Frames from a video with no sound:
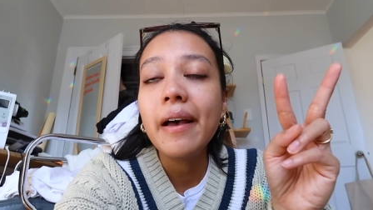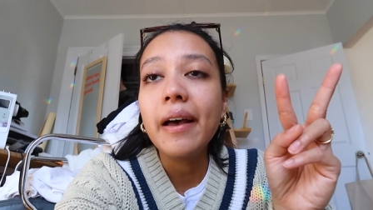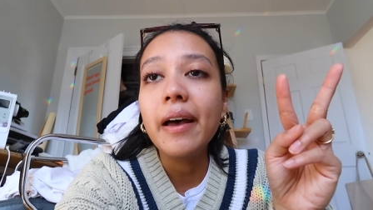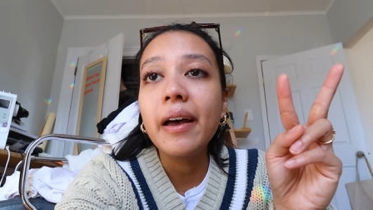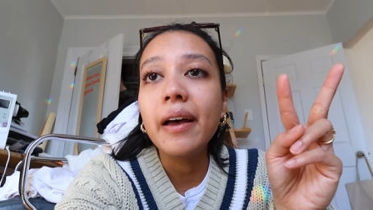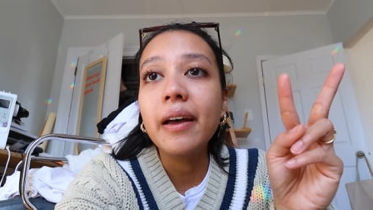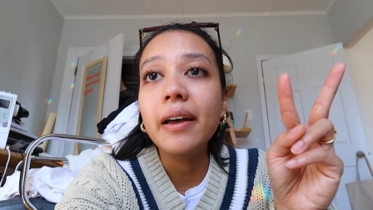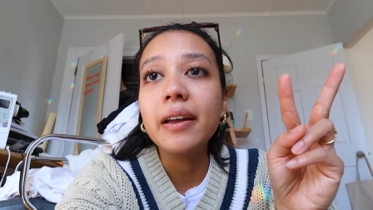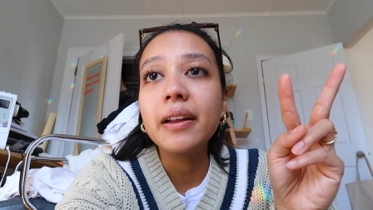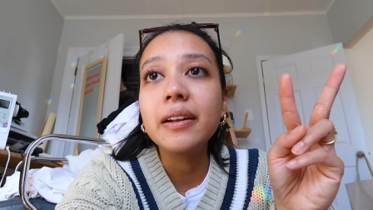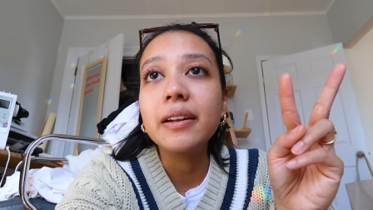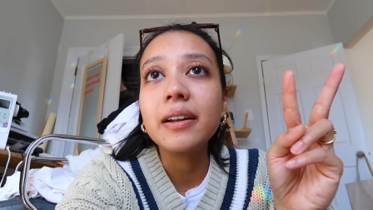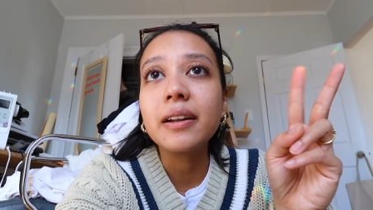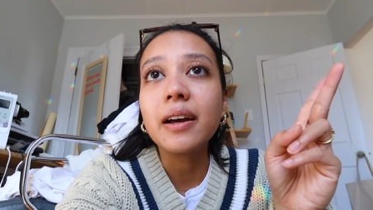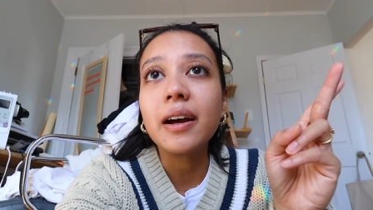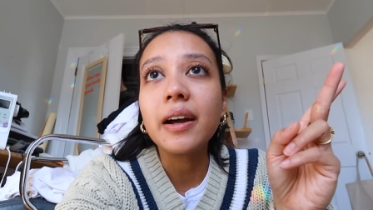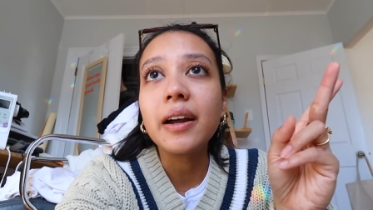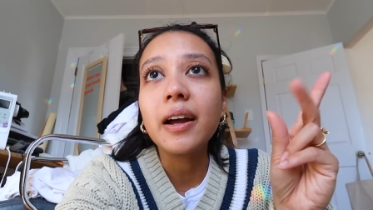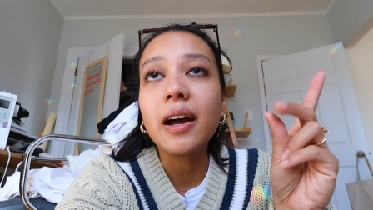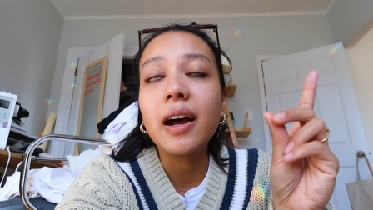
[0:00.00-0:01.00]
and
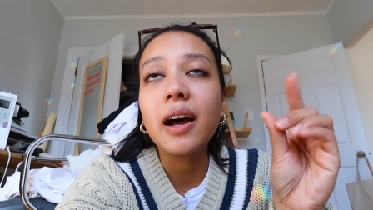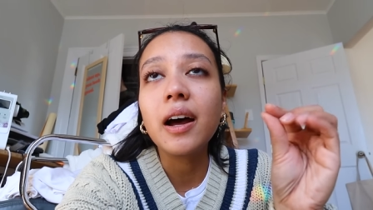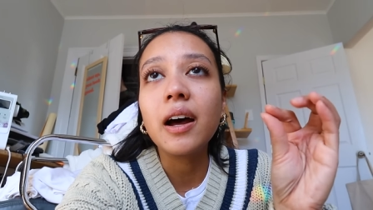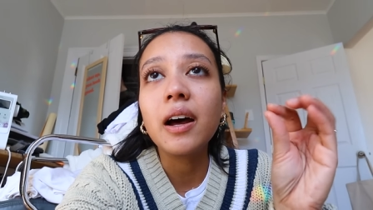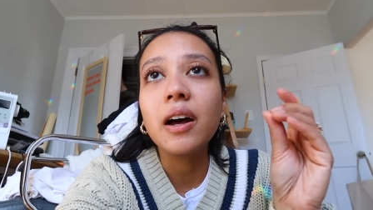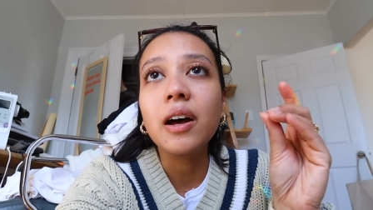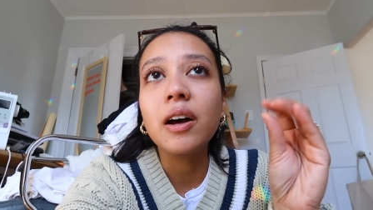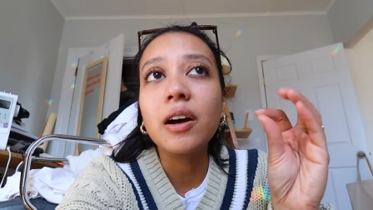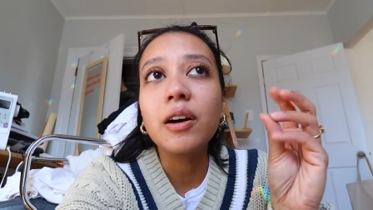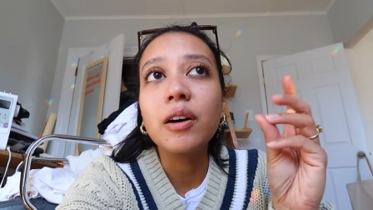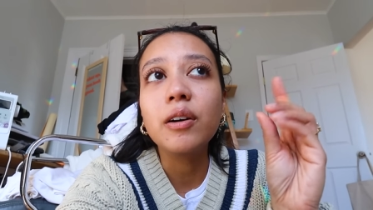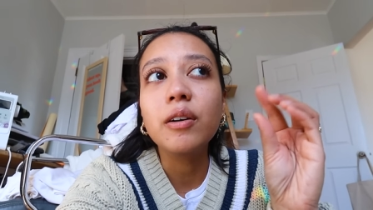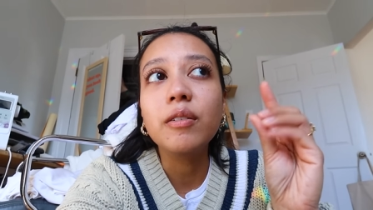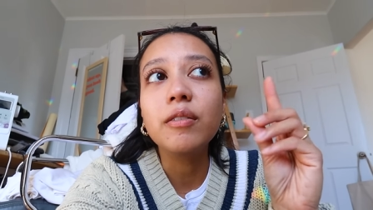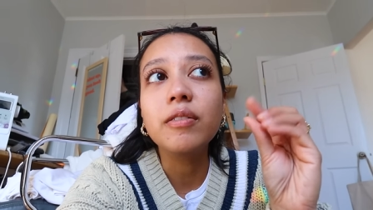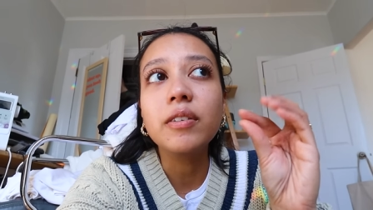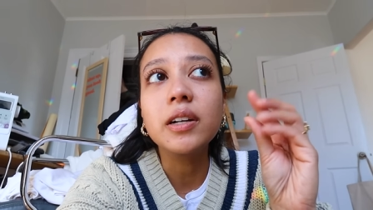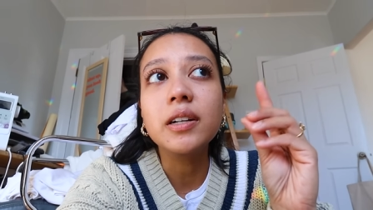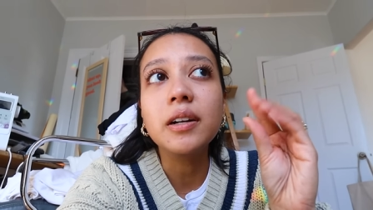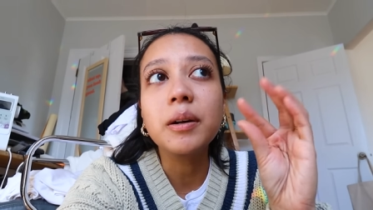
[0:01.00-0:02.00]
I
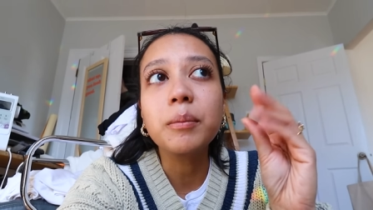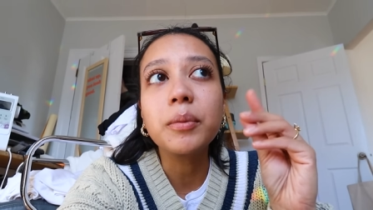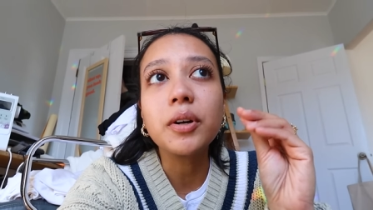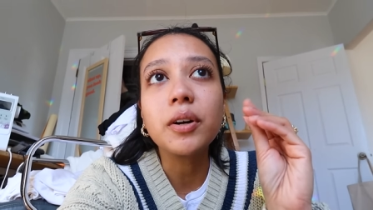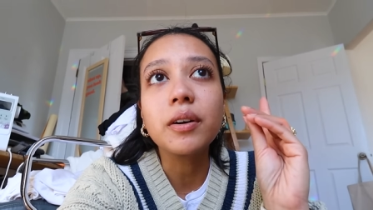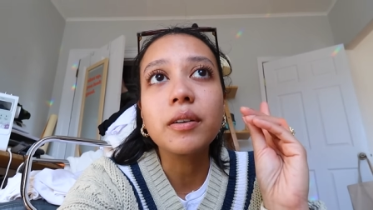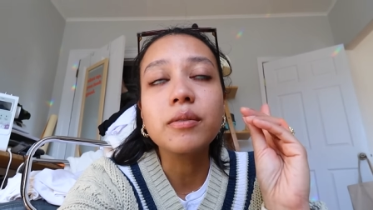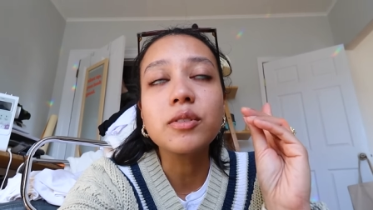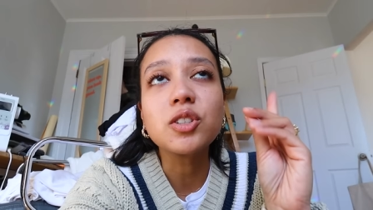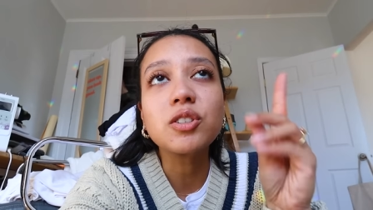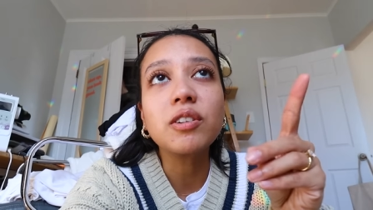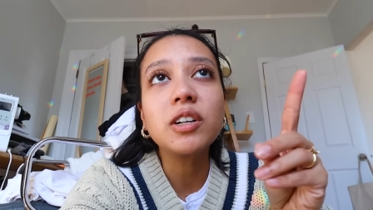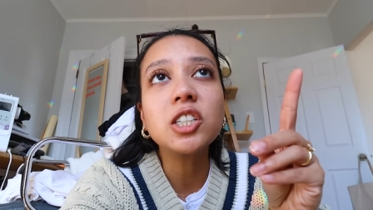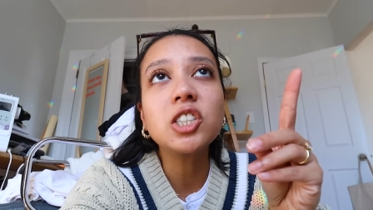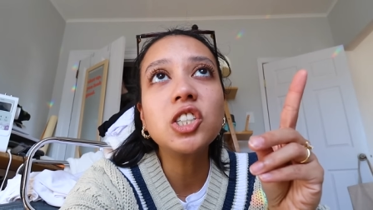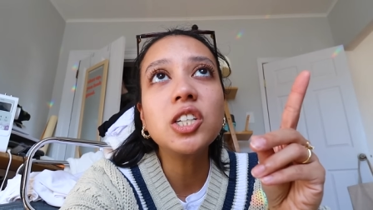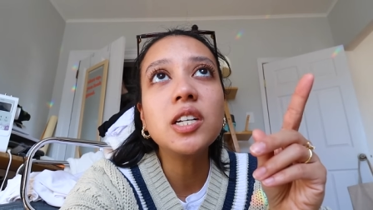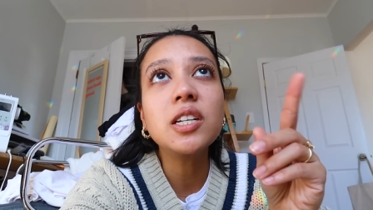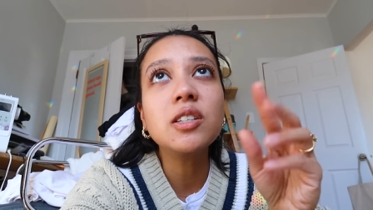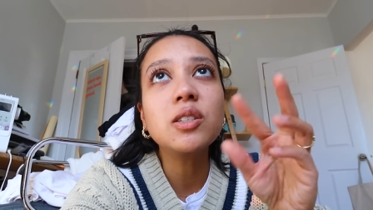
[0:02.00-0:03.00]
have a number of
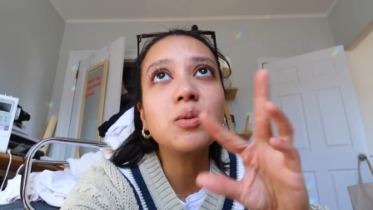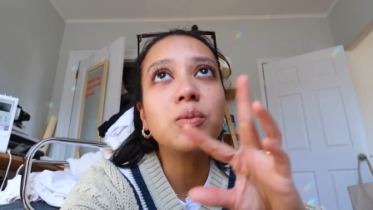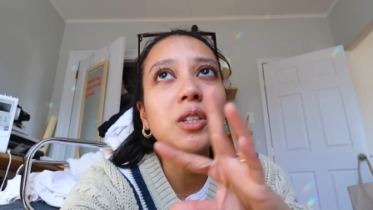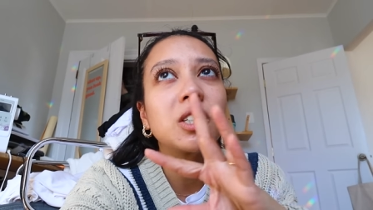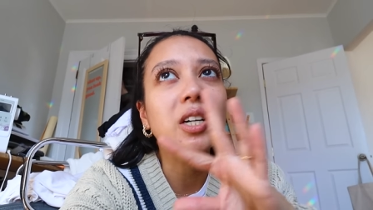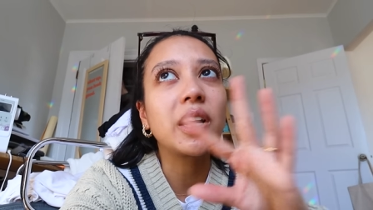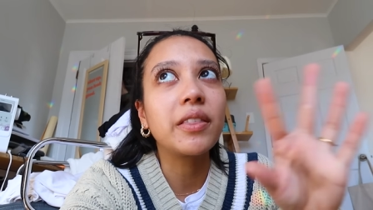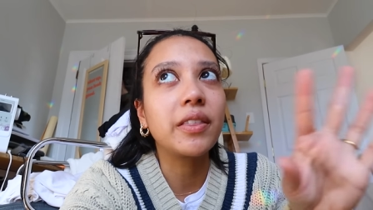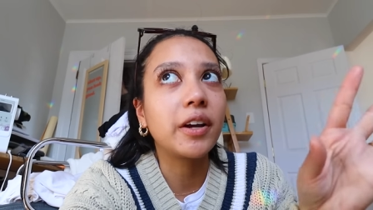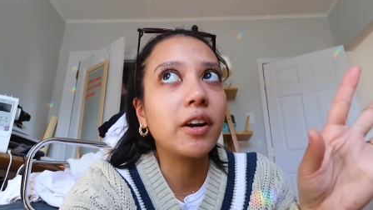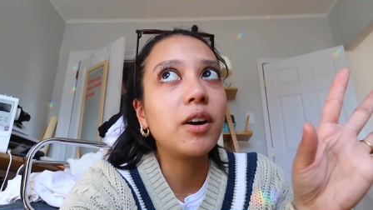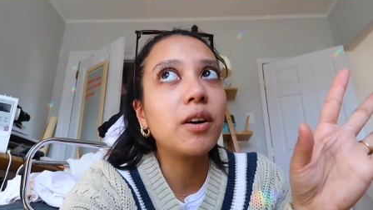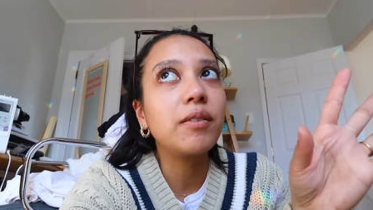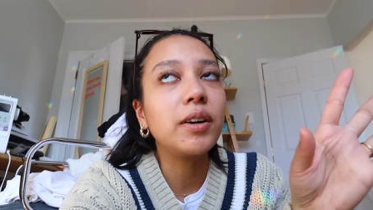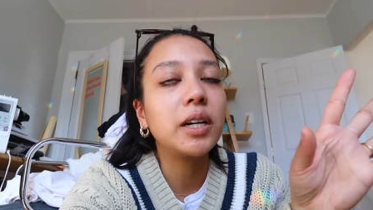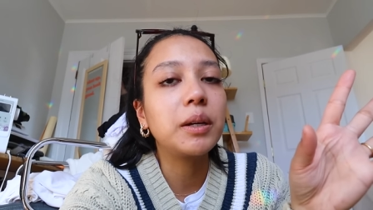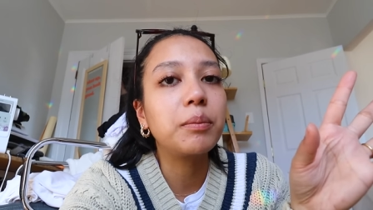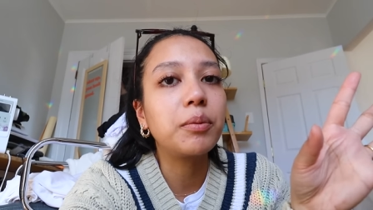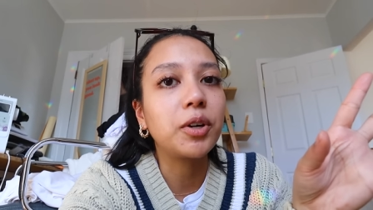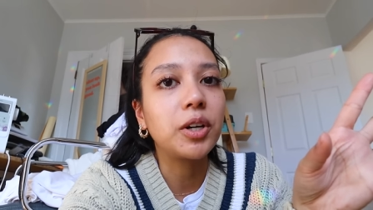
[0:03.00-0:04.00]
scrunchies, which I think are
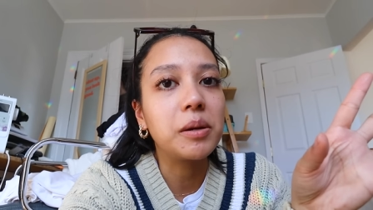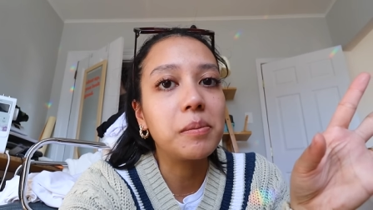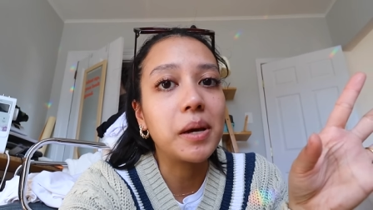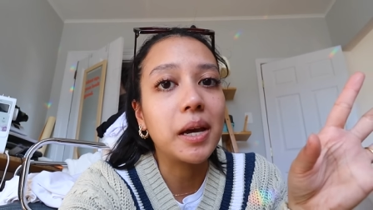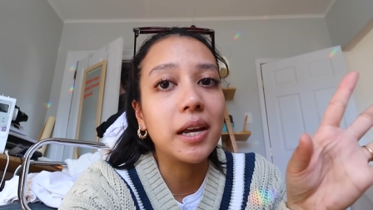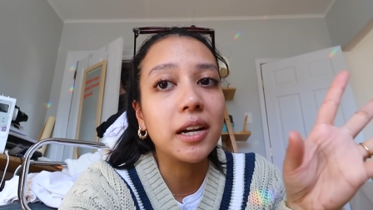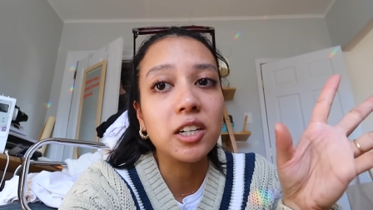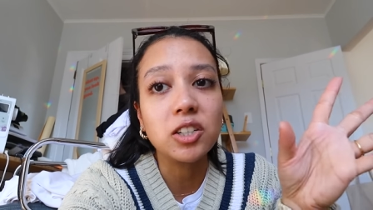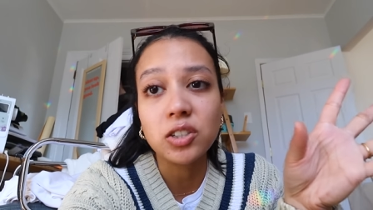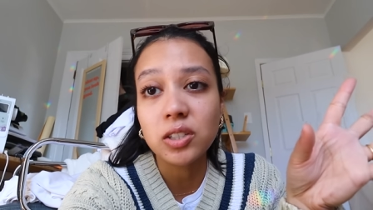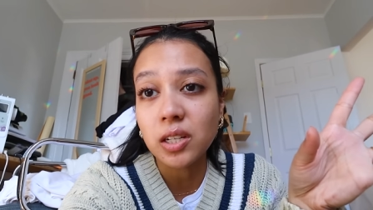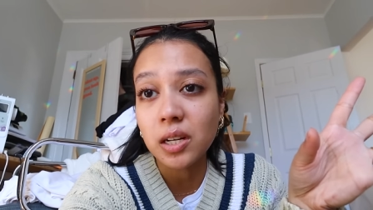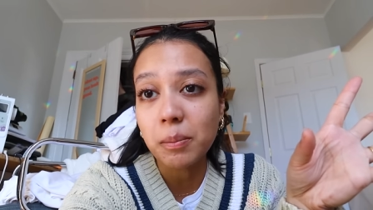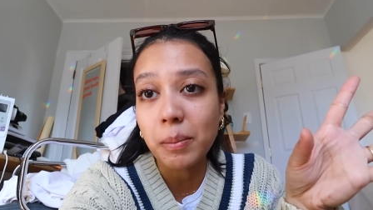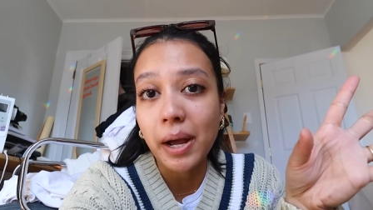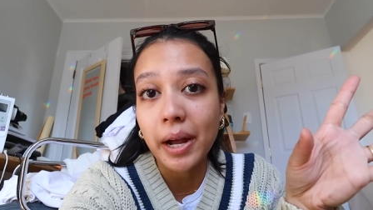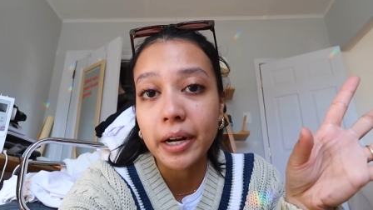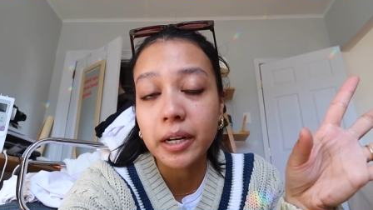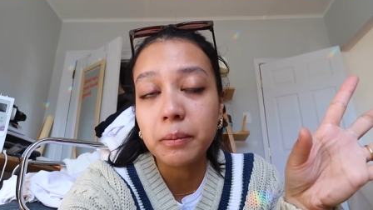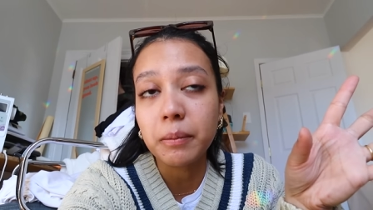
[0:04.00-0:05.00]
already pre-made. I just need to
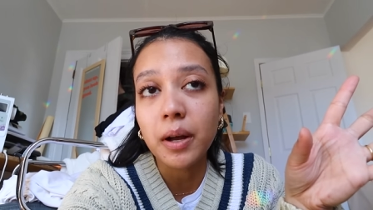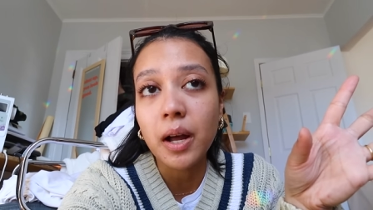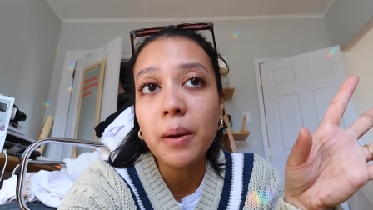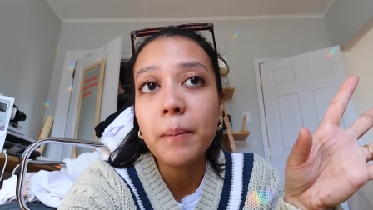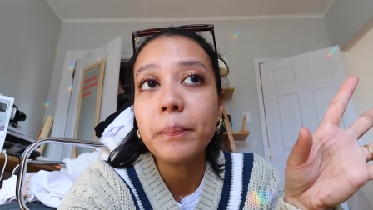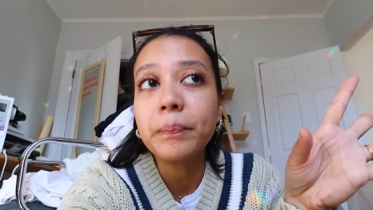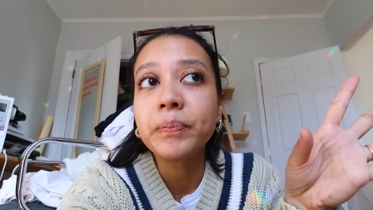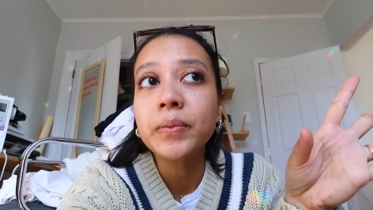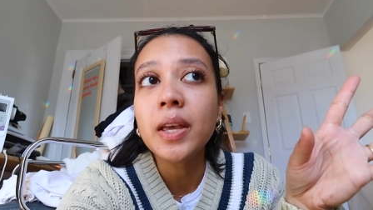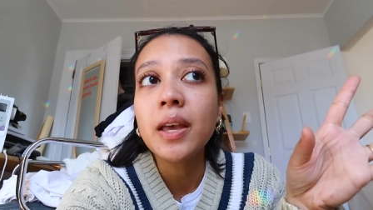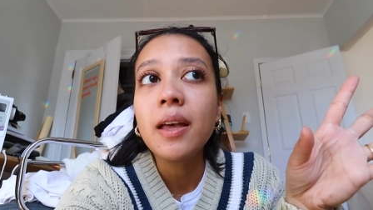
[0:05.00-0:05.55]
pack them up.